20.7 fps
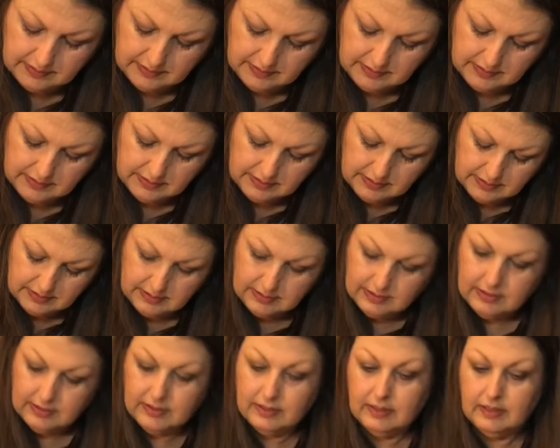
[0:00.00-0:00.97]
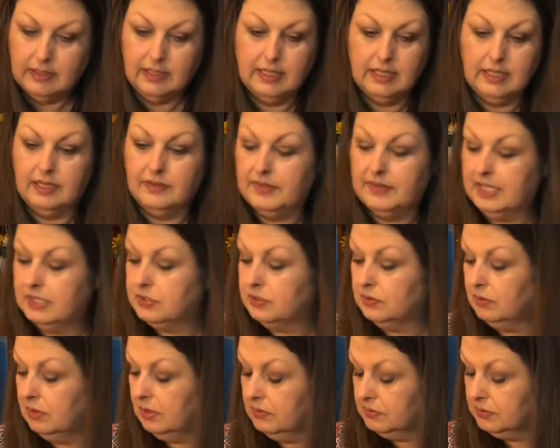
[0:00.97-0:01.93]
One of our
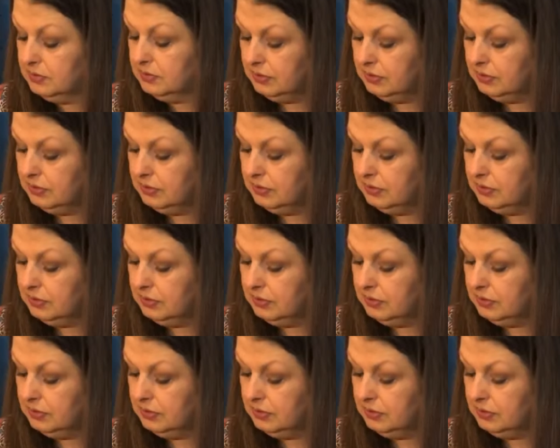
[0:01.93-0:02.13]
watchers today,